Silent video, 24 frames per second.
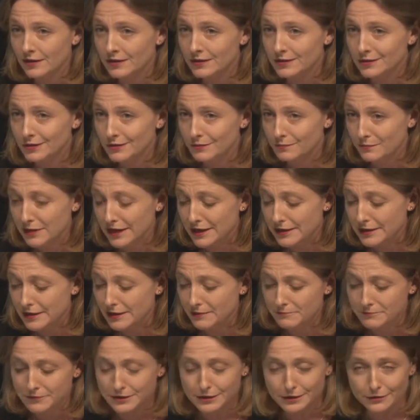to meet
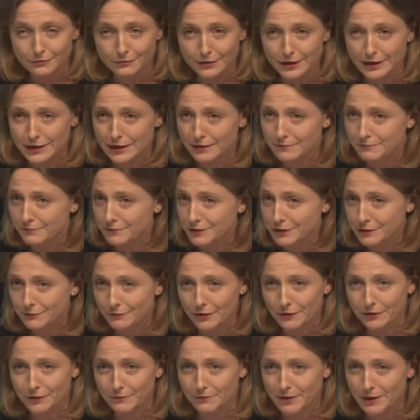him, to greet him, to
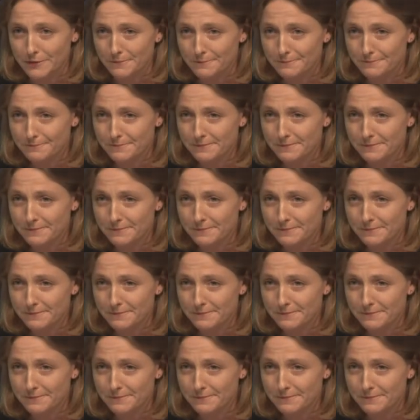welcome him?